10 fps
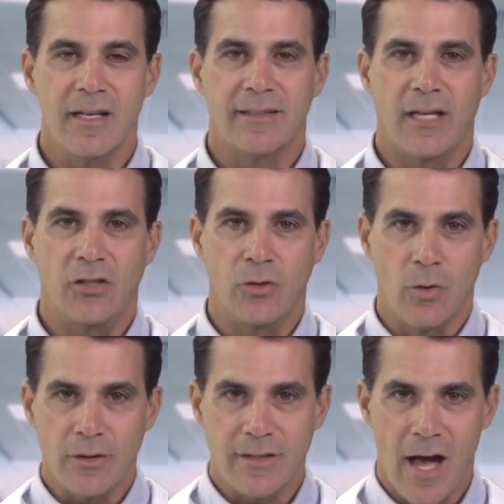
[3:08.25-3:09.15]
that
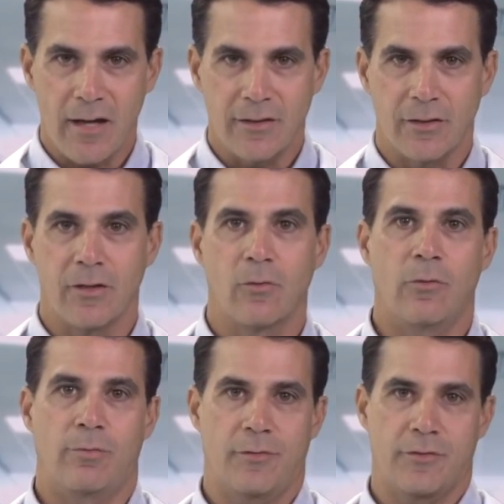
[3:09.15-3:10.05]
your doctor
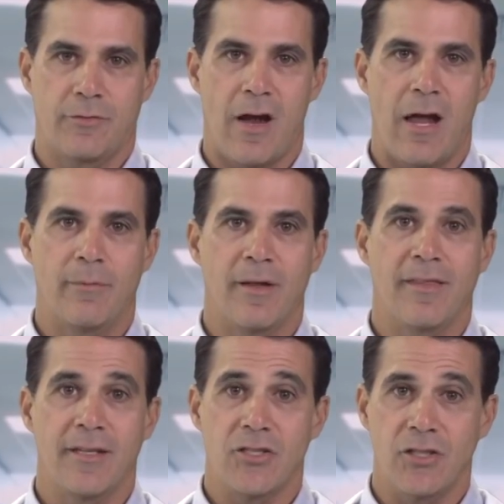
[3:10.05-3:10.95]
will prescribe
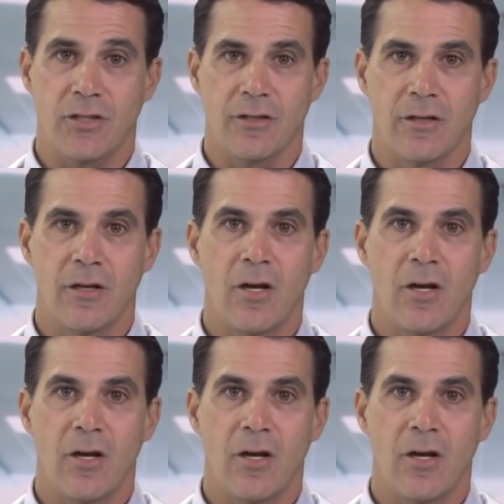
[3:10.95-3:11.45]
this year